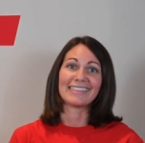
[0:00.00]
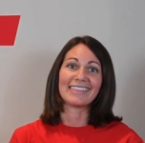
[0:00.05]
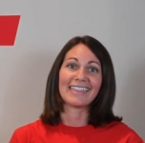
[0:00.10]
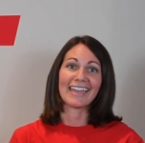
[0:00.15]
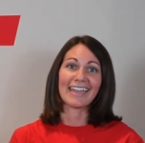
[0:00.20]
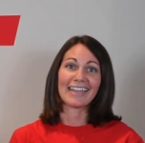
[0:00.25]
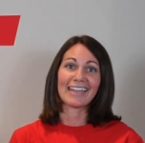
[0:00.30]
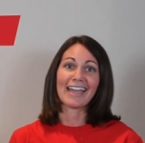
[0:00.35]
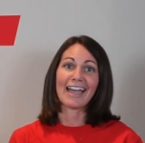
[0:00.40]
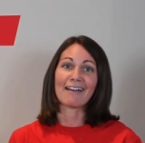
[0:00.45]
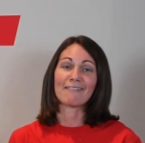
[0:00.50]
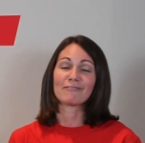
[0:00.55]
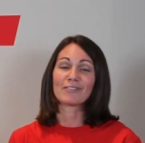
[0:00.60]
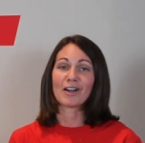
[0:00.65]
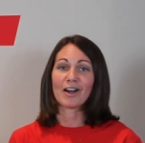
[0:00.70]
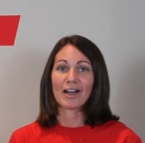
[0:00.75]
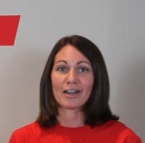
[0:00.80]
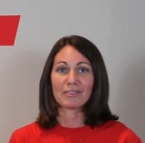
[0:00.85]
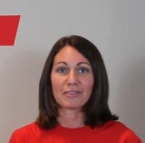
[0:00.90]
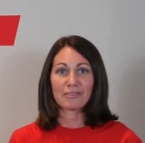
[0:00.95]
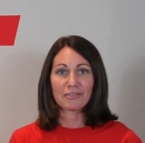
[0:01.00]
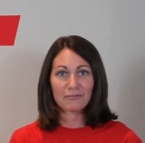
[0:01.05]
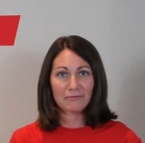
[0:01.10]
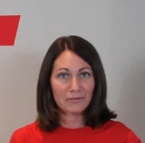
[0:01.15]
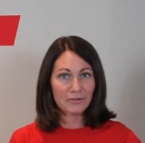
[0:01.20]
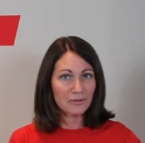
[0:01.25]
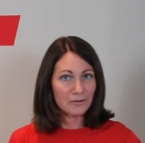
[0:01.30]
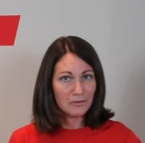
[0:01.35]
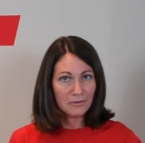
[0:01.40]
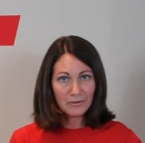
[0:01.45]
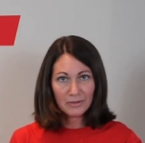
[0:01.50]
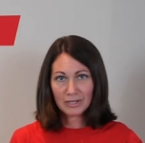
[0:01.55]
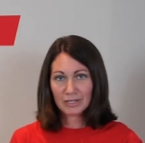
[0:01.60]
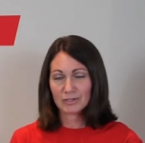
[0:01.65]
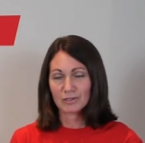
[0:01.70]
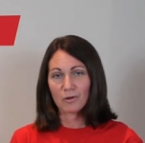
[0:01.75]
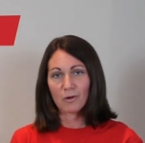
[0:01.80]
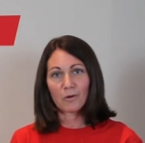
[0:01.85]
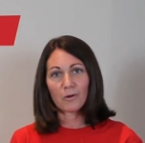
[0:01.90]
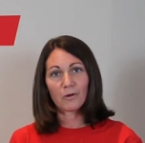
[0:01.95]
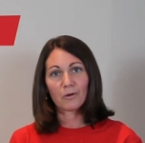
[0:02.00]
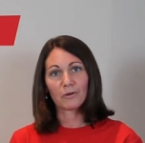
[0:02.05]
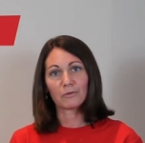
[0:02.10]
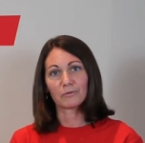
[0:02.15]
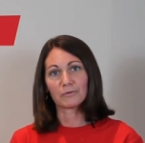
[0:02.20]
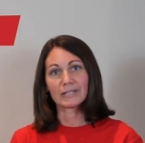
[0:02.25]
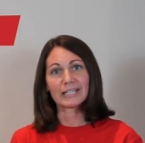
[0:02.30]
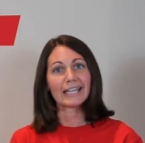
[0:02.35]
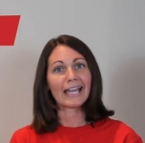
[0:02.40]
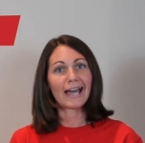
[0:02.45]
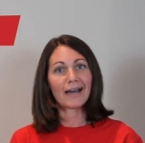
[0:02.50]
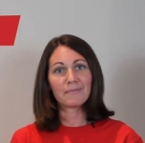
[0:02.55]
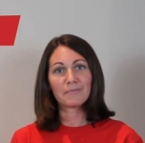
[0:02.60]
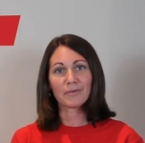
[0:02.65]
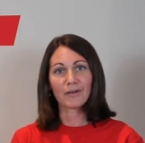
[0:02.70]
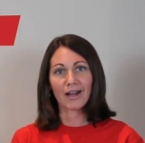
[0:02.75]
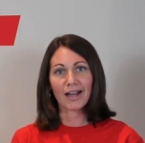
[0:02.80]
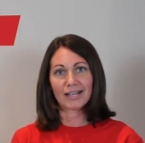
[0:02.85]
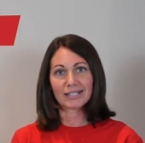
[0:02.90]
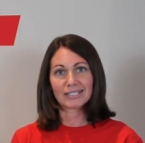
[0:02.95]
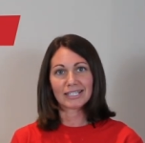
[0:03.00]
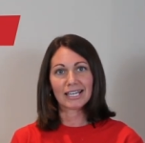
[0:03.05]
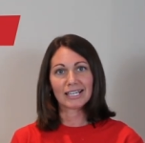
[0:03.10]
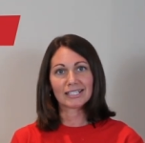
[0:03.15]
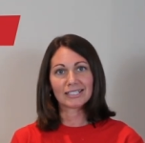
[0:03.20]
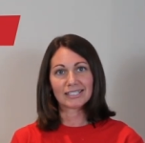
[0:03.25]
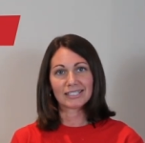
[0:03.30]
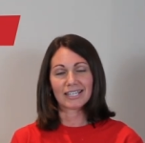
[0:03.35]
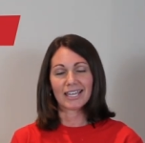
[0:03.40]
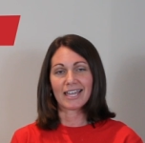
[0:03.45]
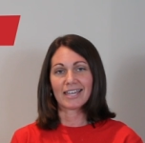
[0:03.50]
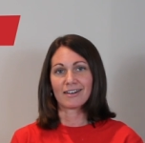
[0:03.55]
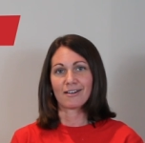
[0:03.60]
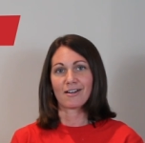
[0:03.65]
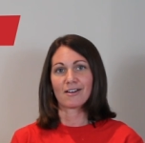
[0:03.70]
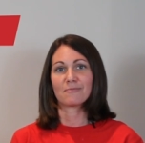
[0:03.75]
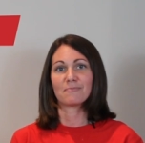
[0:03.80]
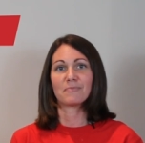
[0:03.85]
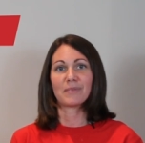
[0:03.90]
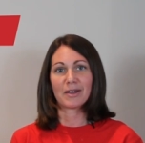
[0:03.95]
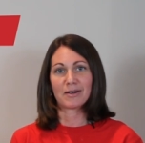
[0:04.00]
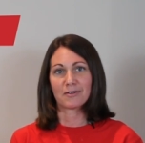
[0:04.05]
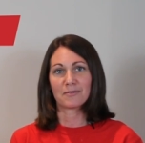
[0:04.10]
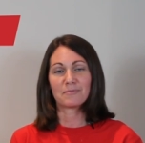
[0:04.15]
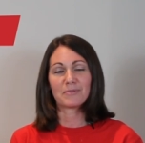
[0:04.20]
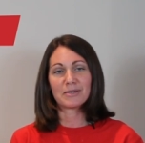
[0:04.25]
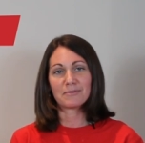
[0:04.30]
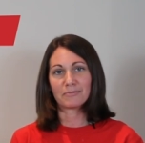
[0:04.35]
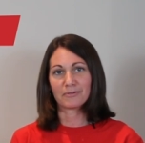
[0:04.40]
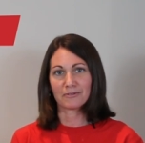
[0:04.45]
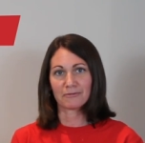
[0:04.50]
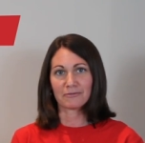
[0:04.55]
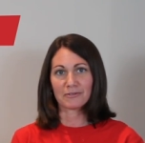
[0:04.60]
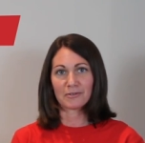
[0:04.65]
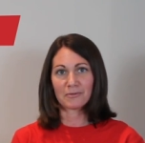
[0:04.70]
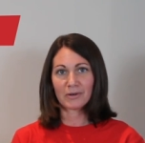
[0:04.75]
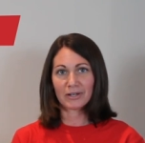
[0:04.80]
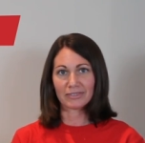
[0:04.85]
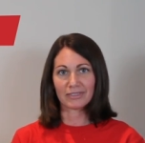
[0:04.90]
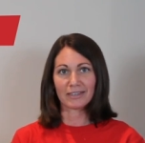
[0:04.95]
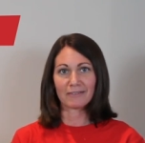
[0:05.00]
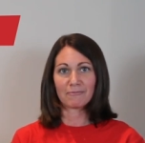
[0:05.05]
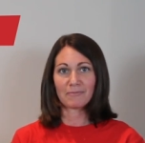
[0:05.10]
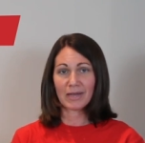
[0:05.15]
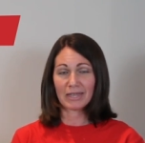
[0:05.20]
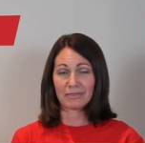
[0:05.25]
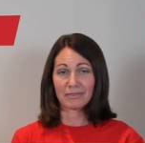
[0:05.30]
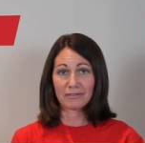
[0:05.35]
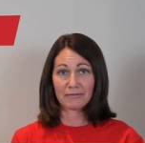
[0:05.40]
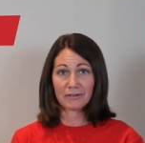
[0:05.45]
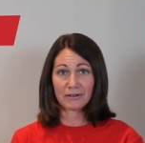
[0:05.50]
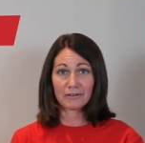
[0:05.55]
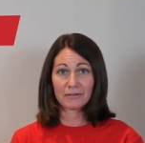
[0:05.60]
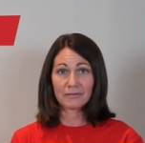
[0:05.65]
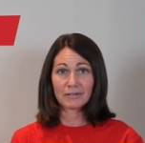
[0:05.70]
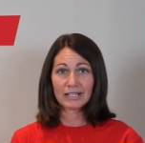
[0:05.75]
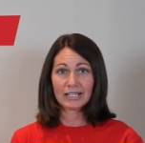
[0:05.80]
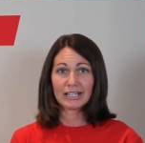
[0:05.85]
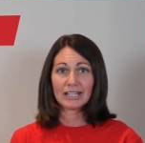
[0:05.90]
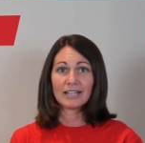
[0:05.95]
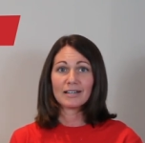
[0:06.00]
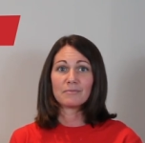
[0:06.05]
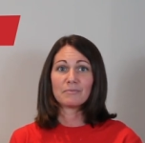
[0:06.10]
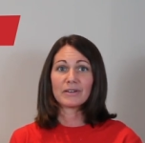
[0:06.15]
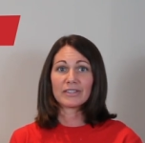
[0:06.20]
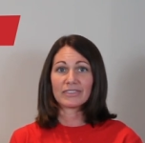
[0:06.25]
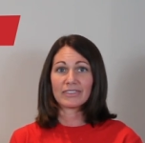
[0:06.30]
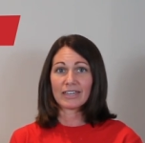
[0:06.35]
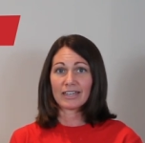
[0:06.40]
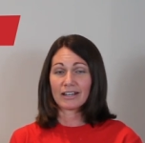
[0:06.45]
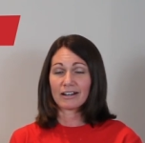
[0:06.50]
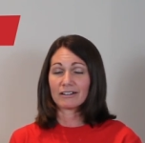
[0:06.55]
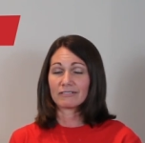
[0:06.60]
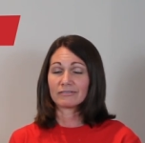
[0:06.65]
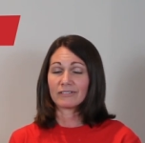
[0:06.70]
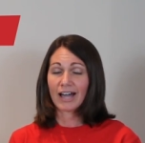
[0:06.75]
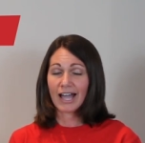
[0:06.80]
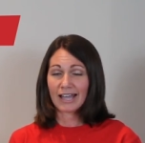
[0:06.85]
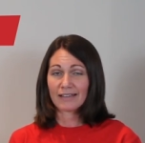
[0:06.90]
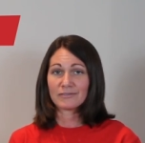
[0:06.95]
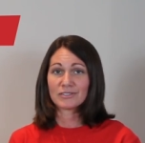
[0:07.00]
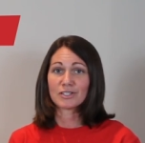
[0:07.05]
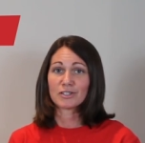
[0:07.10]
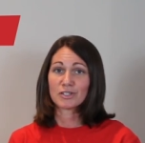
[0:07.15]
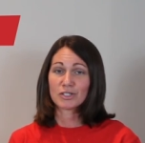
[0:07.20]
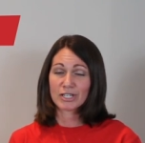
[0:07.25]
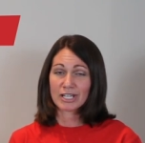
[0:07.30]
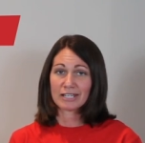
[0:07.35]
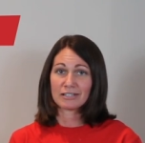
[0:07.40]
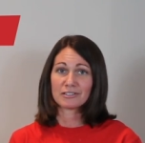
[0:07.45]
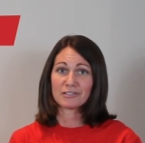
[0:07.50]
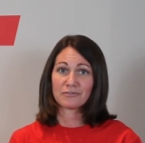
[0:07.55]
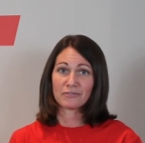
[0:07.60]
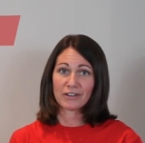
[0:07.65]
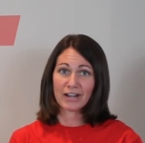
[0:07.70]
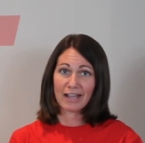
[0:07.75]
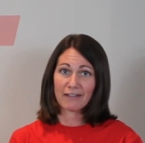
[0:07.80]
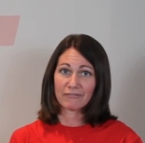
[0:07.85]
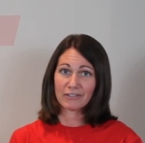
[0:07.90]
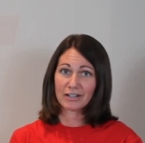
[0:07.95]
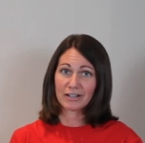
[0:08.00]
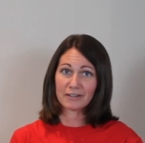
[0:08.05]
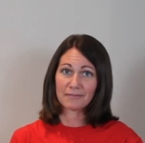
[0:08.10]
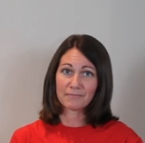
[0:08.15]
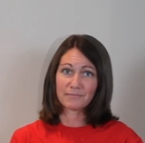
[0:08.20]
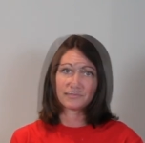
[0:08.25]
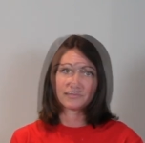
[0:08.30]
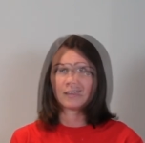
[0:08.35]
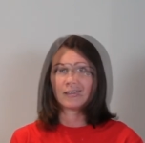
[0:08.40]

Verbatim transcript: They have gone through this whole rehab process and are better people for what they've been through, but their lives are changed forever.